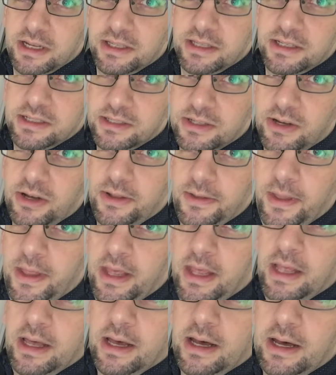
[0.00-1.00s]
I think it's called.
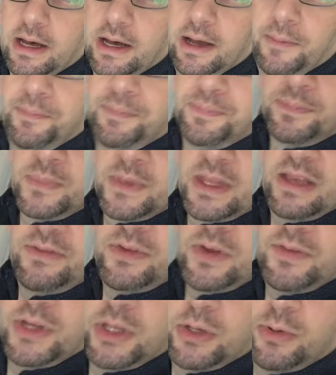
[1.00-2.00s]
If
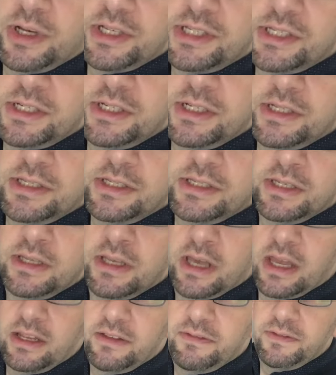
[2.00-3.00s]
you have any questions,
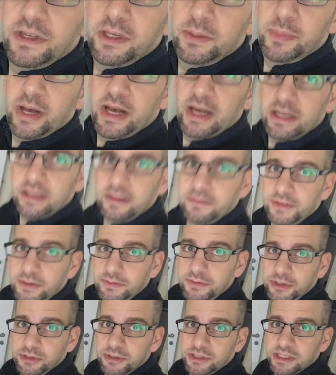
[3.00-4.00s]
any feedback, if
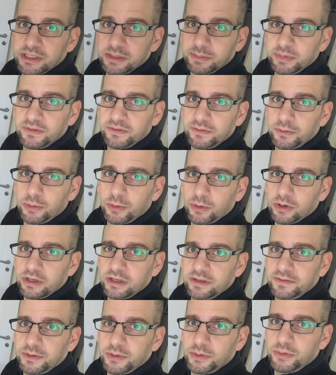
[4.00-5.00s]
you've used this before,
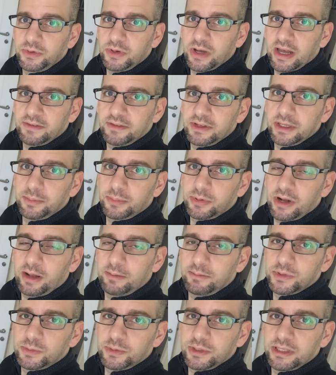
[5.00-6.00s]
if you have any
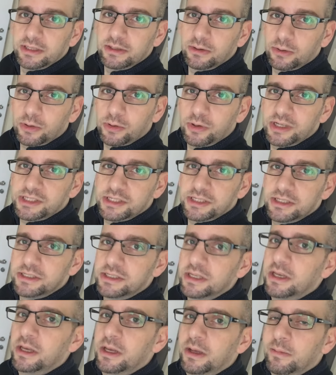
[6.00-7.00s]
problems with it or questions,